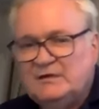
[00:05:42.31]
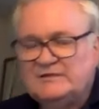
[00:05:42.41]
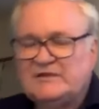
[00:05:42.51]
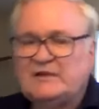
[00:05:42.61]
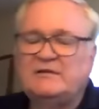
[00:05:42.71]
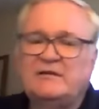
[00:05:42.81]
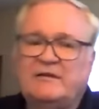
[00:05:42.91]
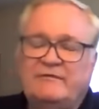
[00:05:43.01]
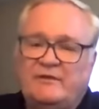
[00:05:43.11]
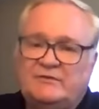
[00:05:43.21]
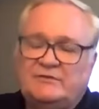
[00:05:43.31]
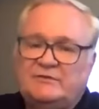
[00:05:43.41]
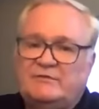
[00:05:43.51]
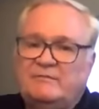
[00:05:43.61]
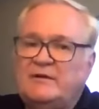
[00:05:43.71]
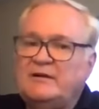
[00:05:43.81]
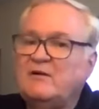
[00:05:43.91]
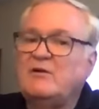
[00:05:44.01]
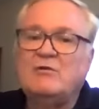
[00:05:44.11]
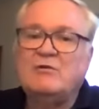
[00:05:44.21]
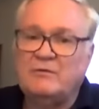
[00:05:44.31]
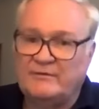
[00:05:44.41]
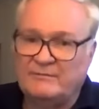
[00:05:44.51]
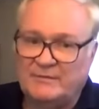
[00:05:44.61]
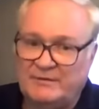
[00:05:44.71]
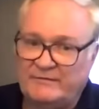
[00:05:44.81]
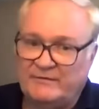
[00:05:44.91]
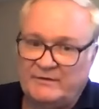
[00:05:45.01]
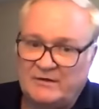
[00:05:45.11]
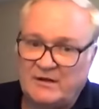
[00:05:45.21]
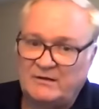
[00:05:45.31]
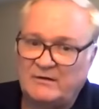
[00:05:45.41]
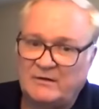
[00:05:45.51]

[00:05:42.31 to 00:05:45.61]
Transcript: Secondary functions of money, all of them, believe it or not,